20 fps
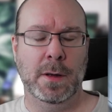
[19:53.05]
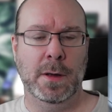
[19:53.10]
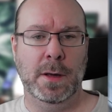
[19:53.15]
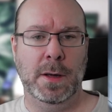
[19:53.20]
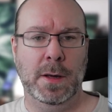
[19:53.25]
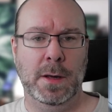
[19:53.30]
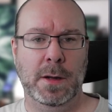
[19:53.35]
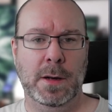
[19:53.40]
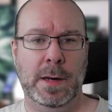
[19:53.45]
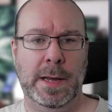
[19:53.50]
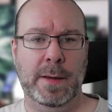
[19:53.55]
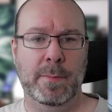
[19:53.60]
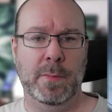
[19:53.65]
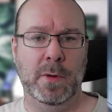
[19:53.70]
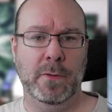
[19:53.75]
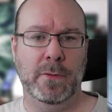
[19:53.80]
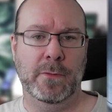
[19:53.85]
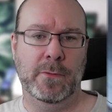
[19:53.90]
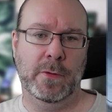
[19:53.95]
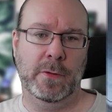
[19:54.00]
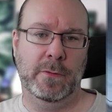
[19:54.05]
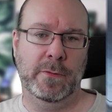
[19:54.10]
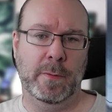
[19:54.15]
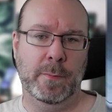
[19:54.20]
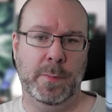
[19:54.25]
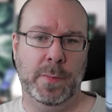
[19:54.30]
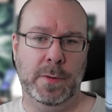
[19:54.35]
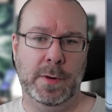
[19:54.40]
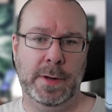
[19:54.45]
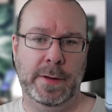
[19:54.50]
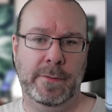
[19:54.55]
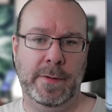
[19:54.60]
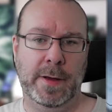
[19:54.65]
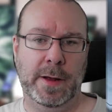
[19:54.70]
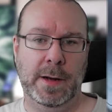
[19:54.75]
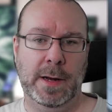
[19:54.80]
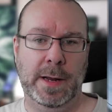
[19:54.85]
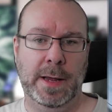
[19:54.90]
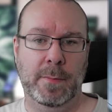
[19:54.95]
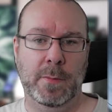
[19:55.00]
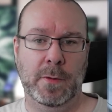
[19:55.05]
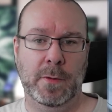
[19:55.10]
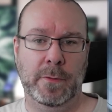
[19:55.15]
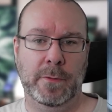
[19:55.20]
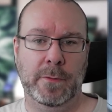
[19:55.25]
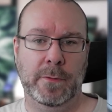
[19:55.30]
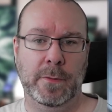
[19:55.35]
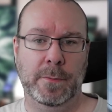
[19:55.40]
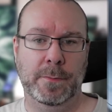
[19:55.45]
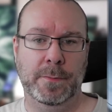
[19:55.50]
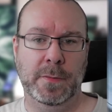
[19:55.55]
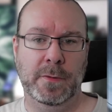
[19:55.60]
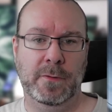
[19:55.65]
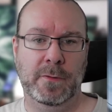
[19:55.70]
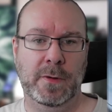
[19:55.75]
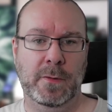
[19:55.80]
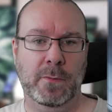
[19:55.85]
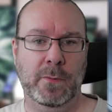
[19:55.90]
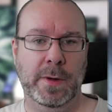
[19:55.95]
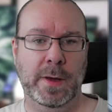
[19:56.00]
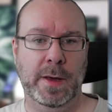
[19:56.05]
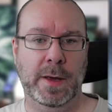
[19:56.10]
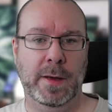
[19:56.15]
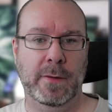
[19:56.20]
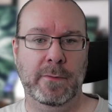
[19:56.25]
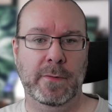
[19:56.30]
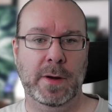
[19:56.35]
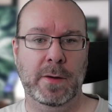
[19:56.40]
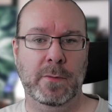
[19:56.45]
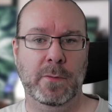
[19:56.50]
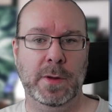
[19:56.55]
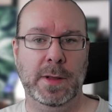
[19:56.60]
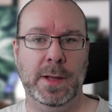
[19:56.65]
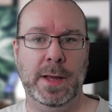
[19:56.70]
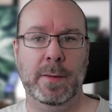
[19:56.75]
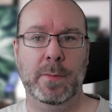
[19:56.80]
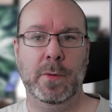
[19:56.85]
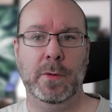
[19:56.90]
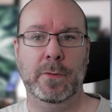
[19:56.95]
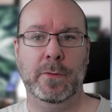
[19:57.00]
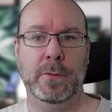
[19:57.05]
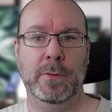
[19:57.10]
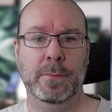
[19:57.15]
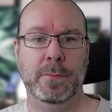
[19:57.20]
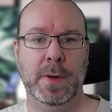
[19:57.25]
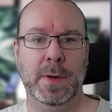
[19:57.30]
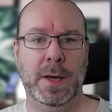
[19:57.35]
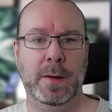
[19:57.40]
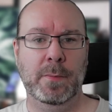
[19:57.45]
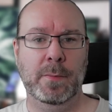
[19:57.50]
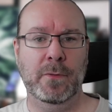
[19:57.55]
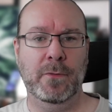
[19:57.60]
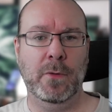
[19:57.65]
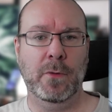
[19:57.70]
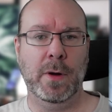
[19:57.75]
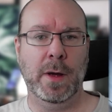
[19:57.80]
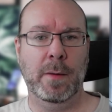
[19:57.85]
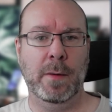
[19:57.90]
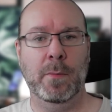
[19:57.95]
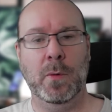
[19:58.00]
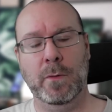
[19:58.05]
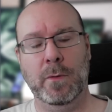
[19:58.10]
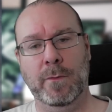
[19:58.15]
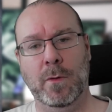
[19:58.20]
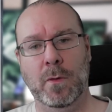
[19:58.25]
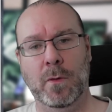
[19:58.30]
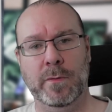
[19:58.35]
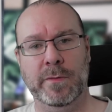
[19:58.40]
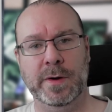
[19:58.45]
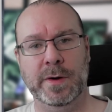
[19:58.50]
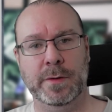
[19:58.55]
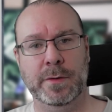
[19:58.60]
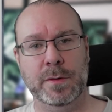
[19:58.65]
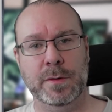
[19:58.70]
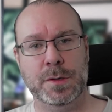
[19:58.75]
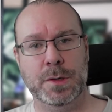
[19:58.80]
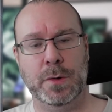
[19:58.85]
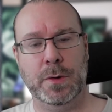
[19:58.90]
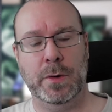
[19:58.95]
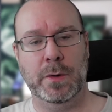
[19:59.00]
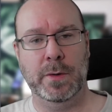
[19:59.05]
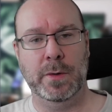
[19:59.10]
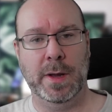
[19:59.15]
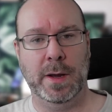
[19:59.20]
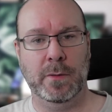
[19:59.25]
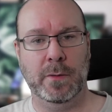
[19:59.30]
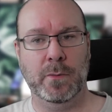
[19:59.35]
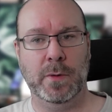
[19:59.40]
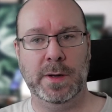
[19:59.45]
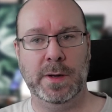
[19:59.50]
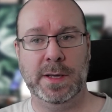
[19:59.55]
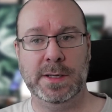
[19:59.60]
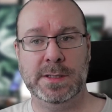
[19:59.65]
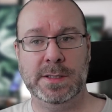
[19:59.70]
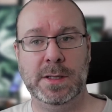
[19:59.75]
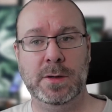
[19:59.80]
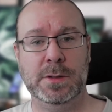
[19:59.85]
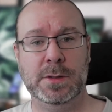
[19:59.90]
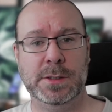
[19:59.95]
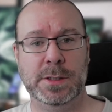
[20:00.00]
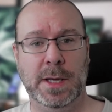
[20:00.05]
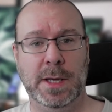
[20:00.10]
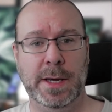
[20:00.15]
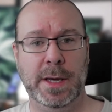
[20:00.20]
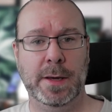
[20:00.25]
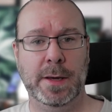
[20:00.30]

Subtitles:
labels, for example. Let's add labels and see if we have any with labels. And before I move over to show you that what that looks like,